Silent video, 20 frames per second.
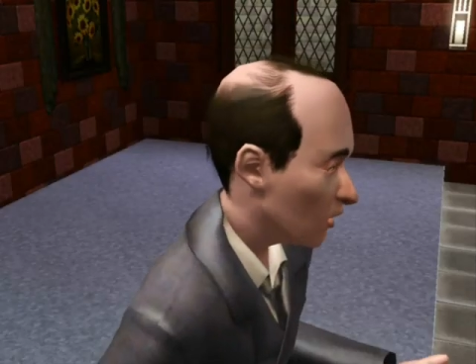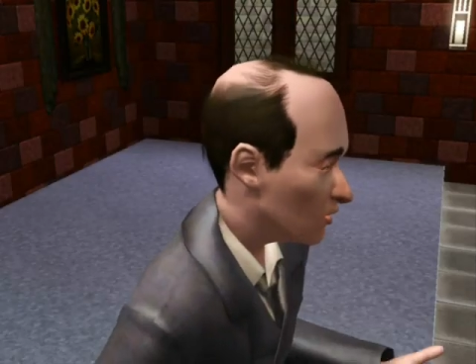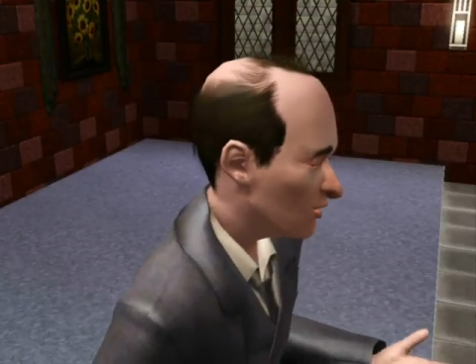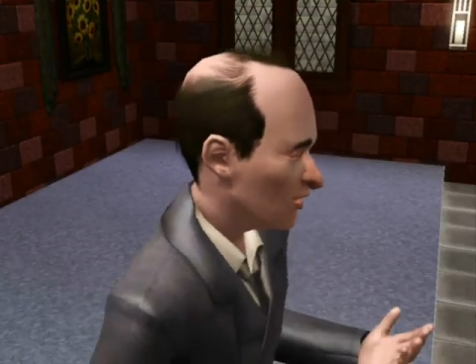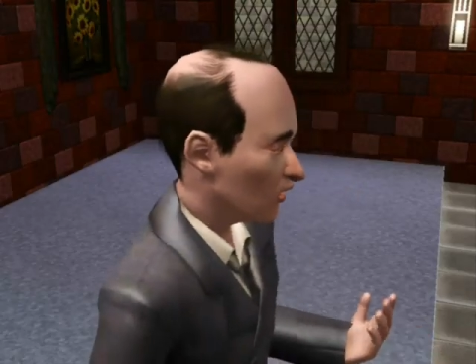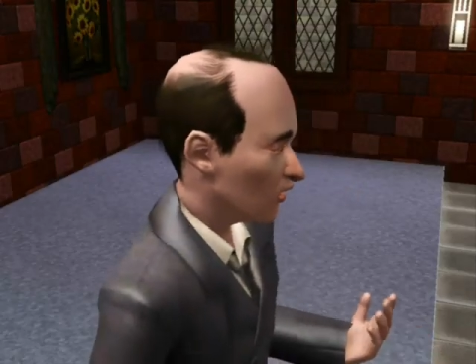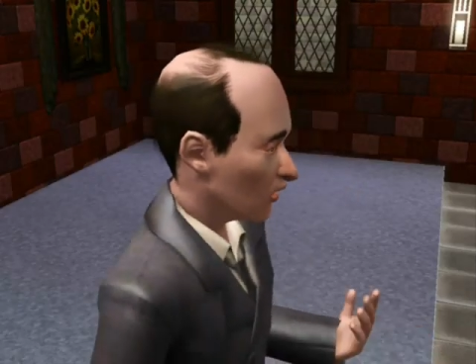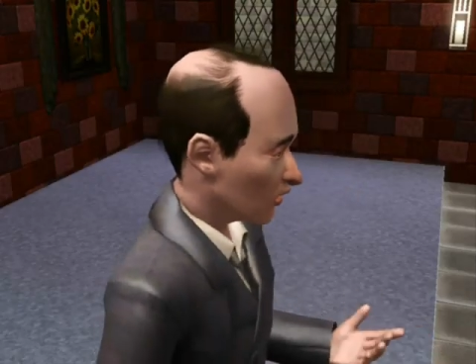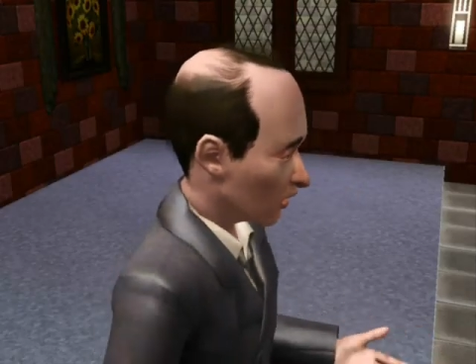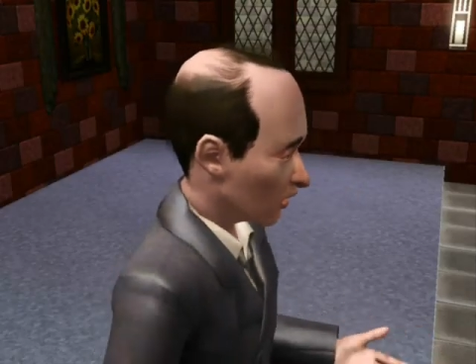
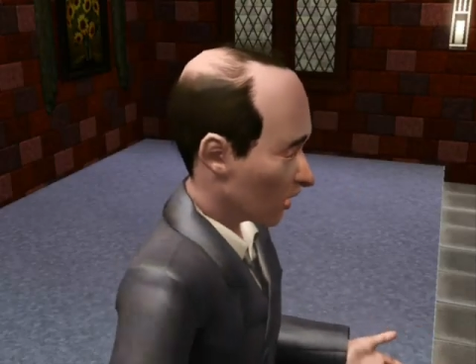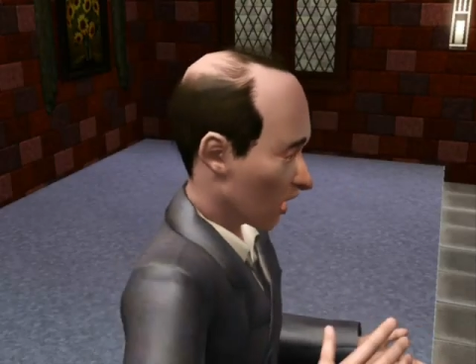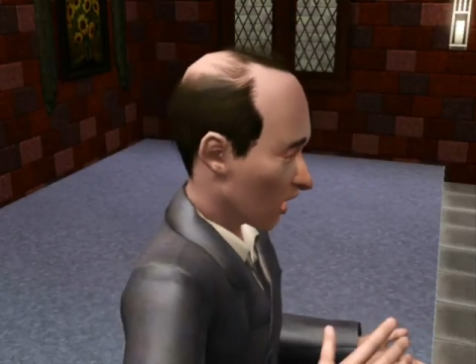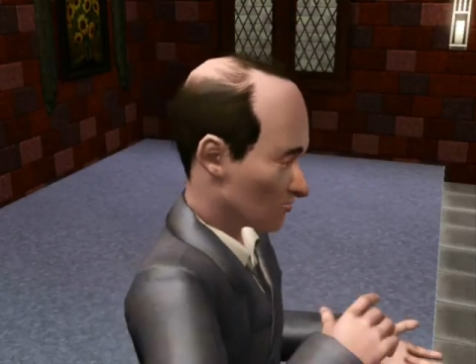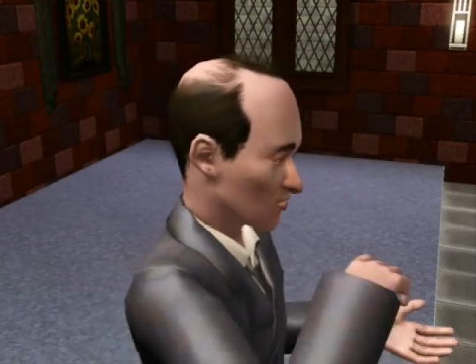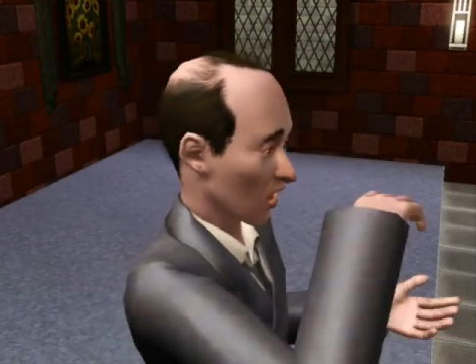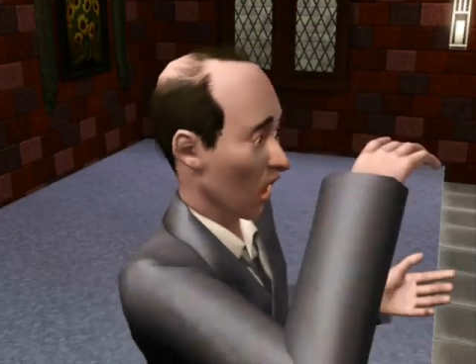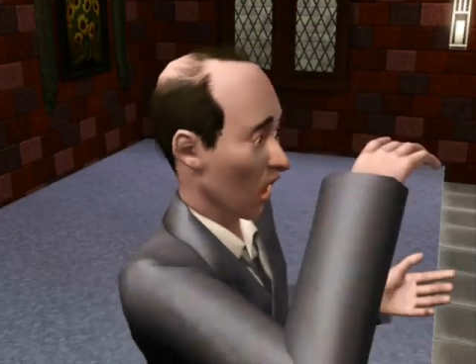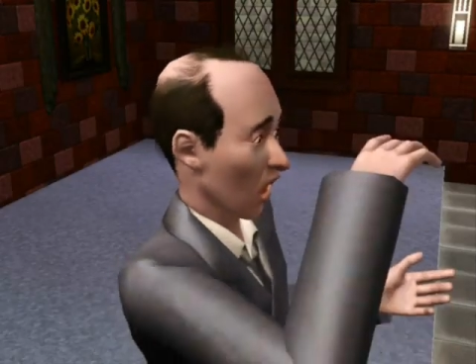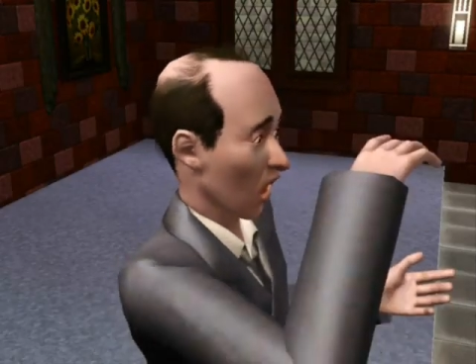
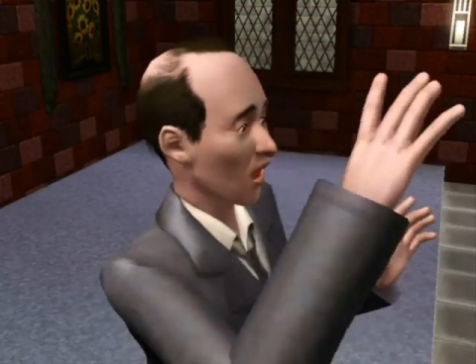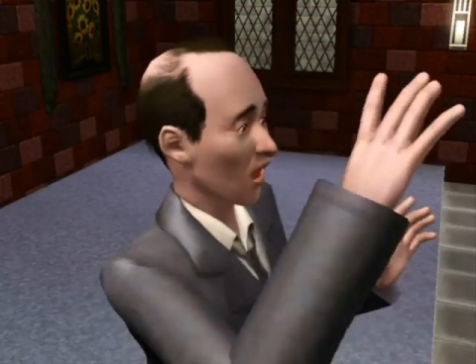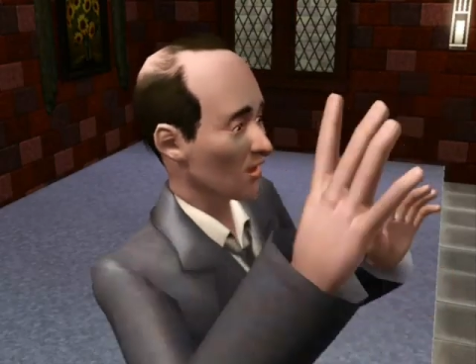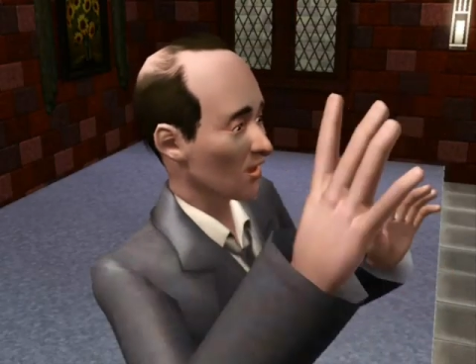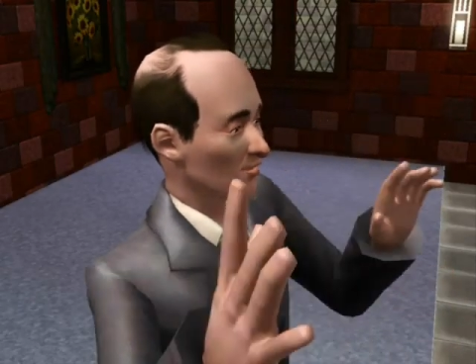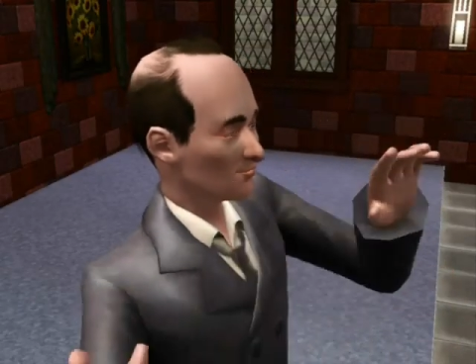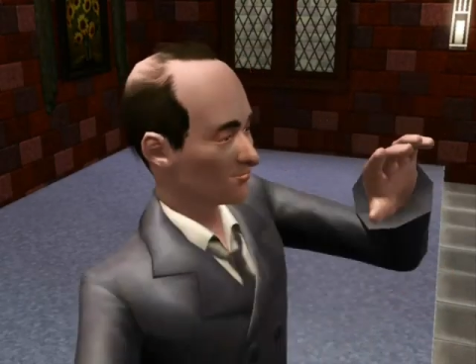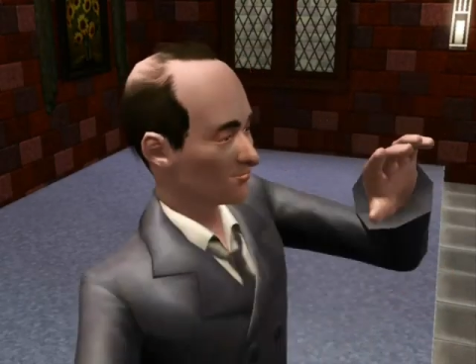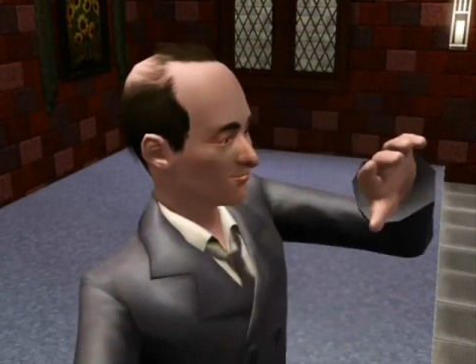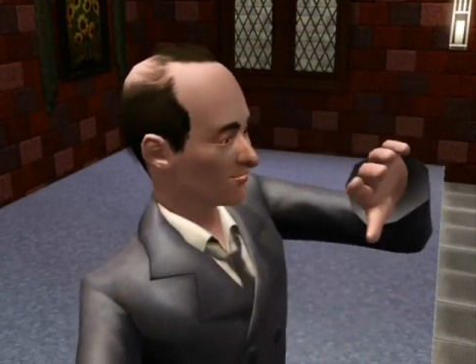Understand that the
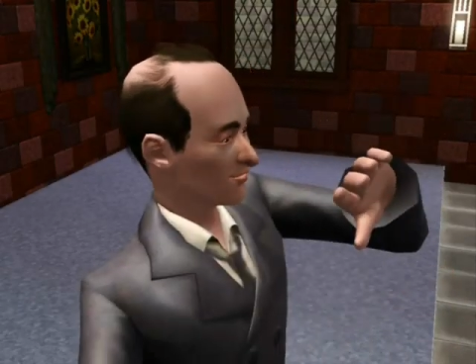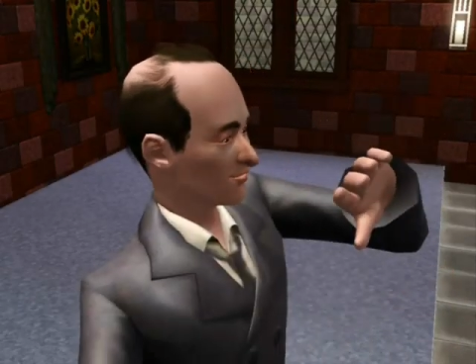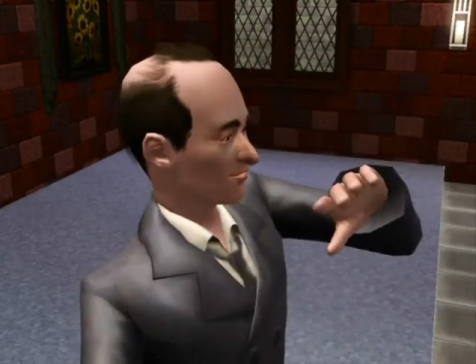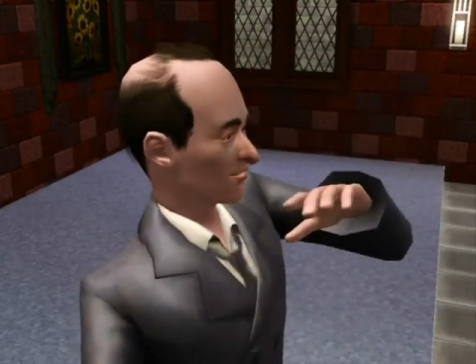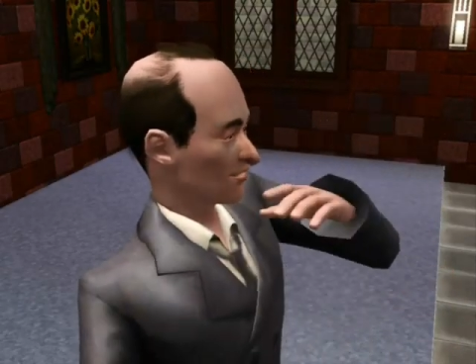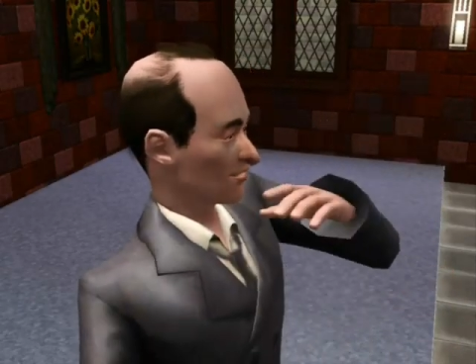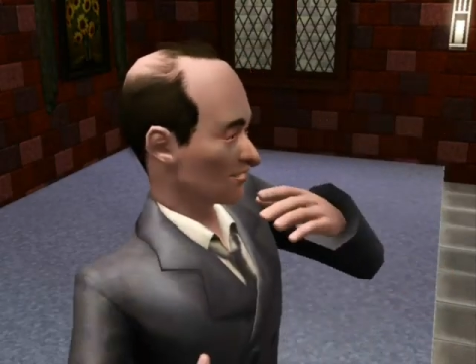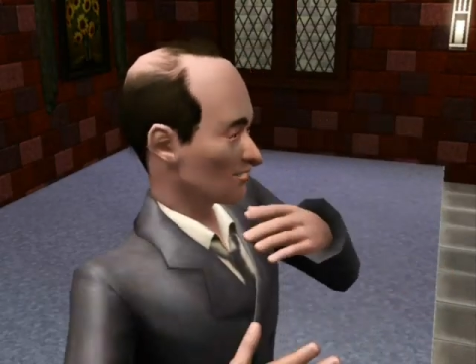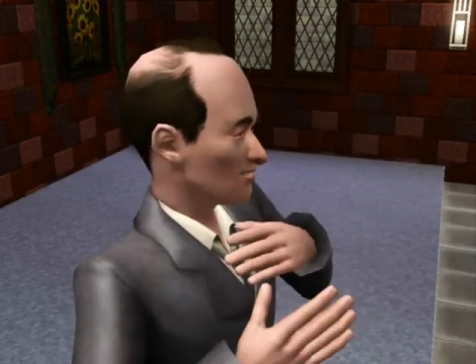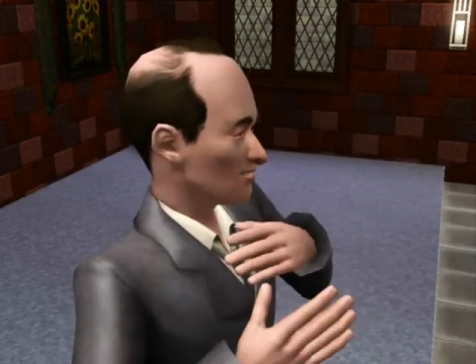Dark Lord
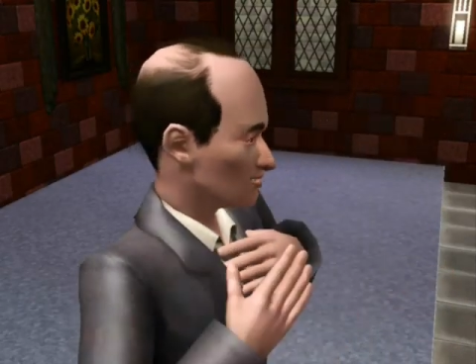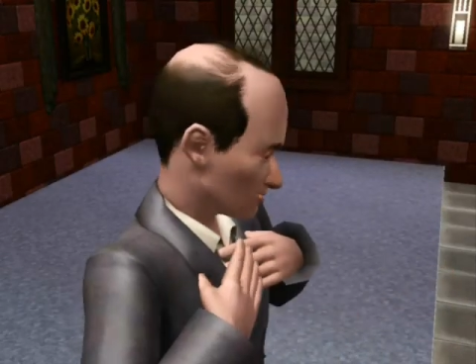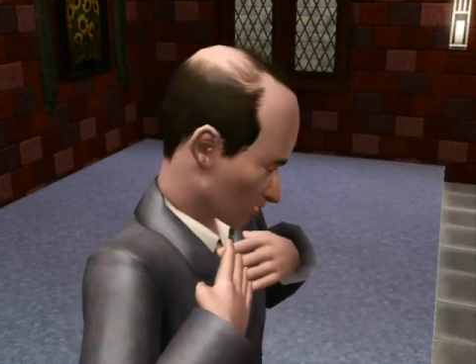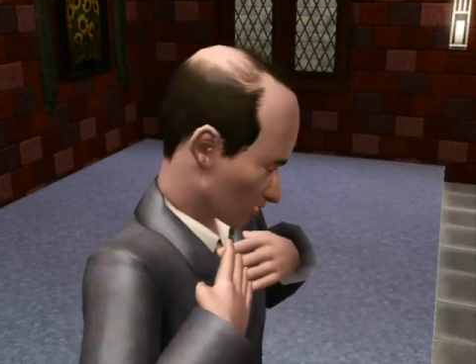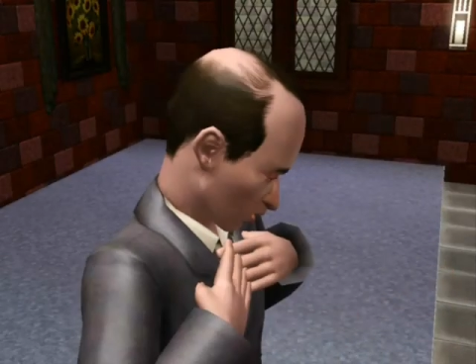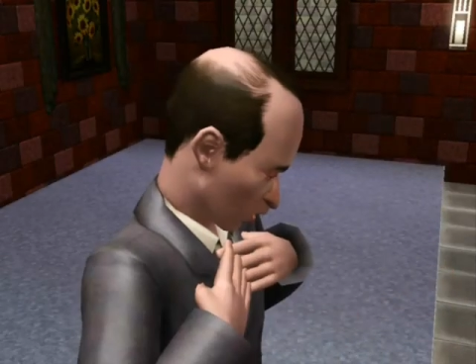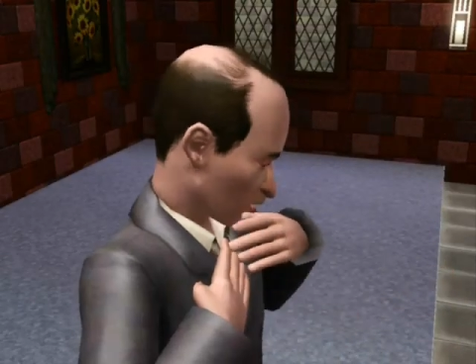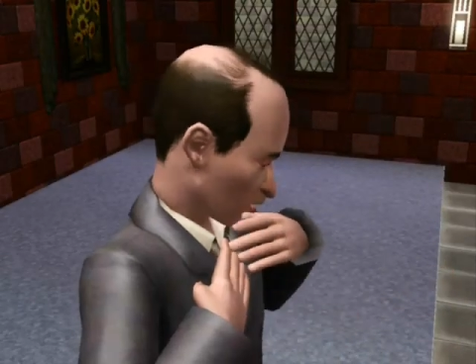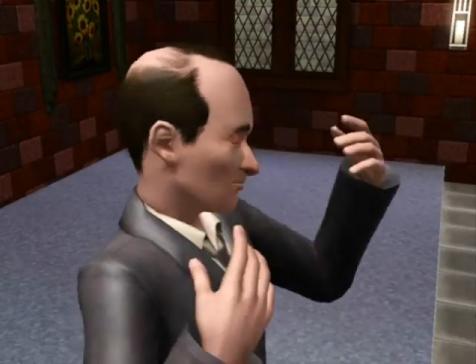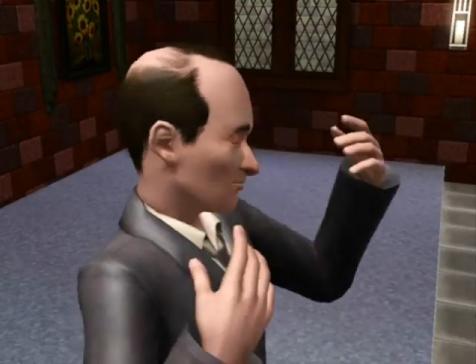did not
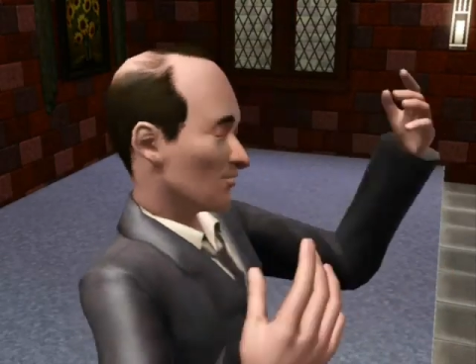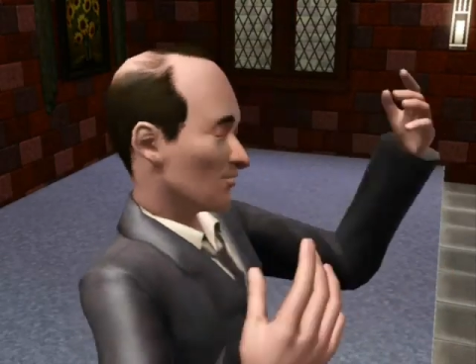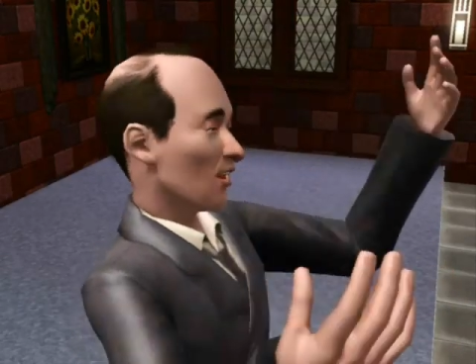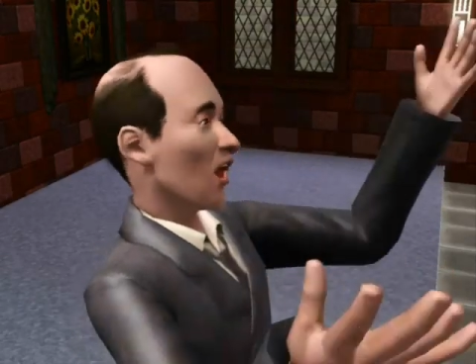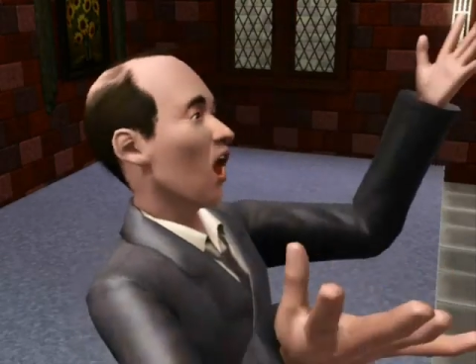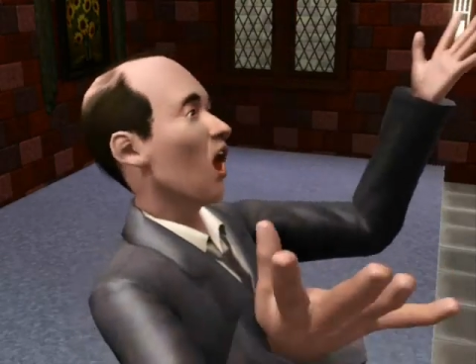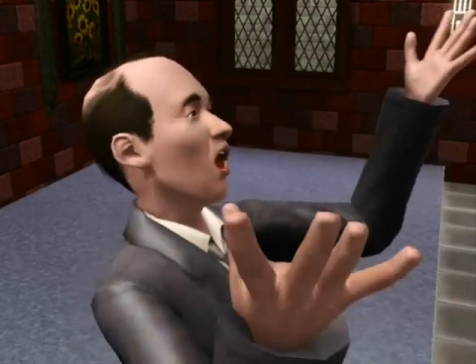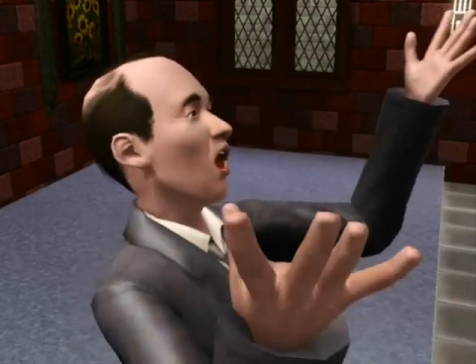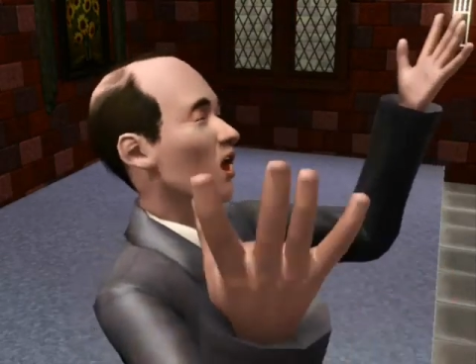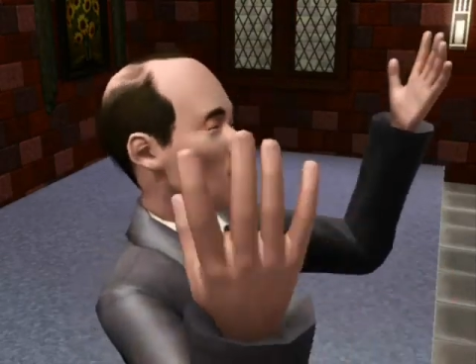win that
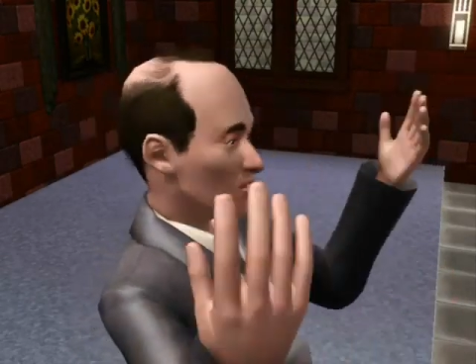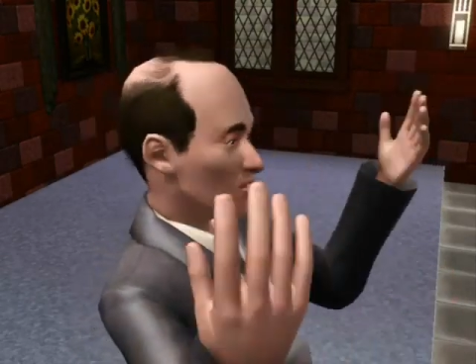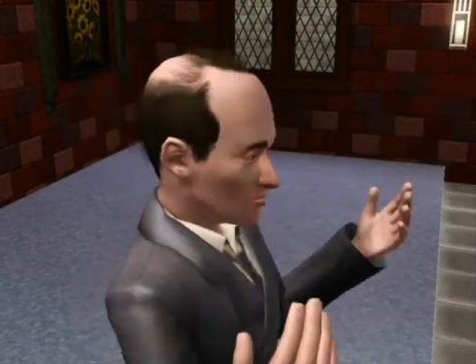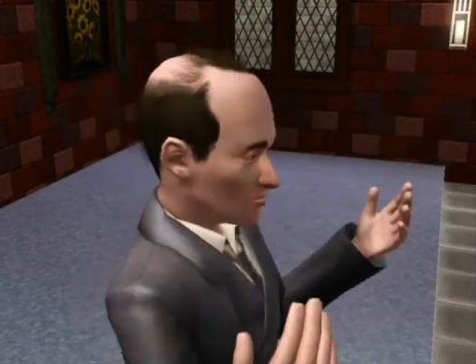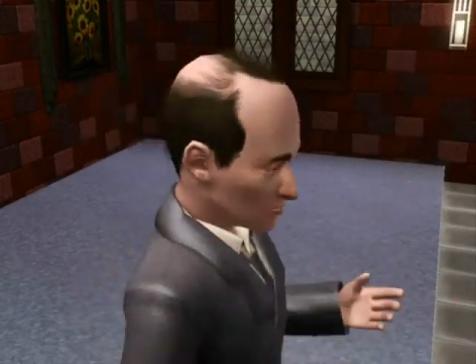day.